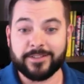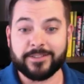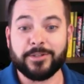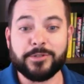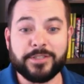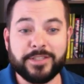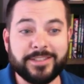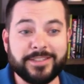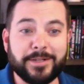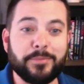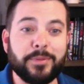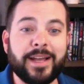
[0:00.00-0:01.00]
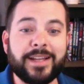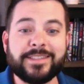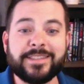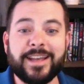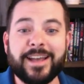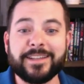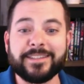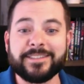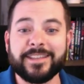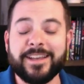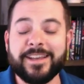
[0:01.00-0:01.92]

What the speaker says: Associates in Applied Science.